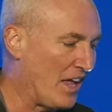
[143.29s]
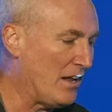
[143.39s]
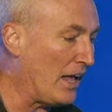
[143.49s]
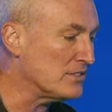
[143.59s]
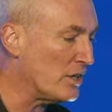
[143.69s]

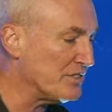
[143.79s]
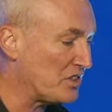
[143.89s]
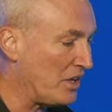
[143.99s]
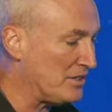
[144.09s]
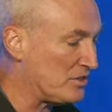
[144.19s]
And, and,
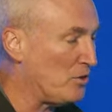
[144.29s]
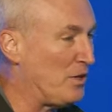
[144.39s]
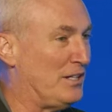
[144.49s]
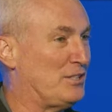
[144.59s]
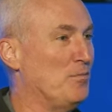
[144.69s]
and, and, so,
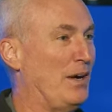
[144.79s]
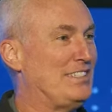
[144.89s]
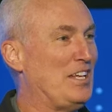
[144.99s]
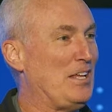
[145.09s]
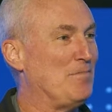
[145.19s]
and so my
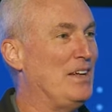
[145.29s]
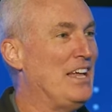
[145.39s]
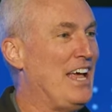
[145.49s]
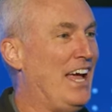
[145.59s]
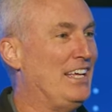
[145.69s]
team
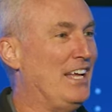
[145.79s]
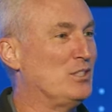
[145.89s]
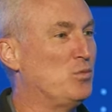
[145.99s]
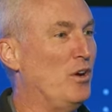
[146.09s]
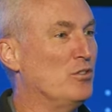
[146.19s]

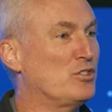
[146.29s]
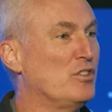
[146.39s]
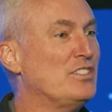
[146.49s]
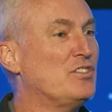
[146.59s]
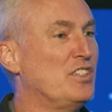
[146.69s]
as well. So
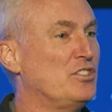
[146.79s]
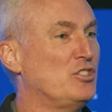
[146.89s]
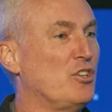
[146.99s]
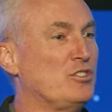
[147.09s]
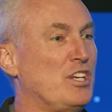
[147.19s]
this, this
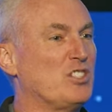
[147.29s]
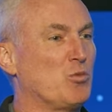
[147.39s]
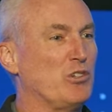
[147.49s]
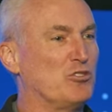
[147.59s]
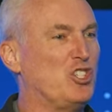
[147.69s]
church has a
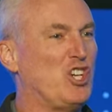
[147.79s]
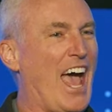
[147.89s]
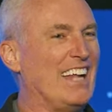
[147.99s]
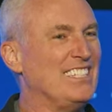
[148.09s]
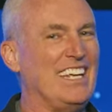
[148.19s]
real
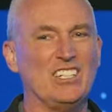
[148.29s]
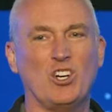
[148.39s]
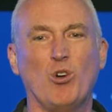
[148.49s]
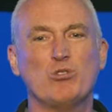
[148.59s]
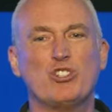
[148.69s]
chatting
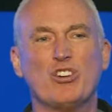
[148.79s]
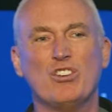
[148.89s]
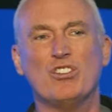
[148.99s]
culture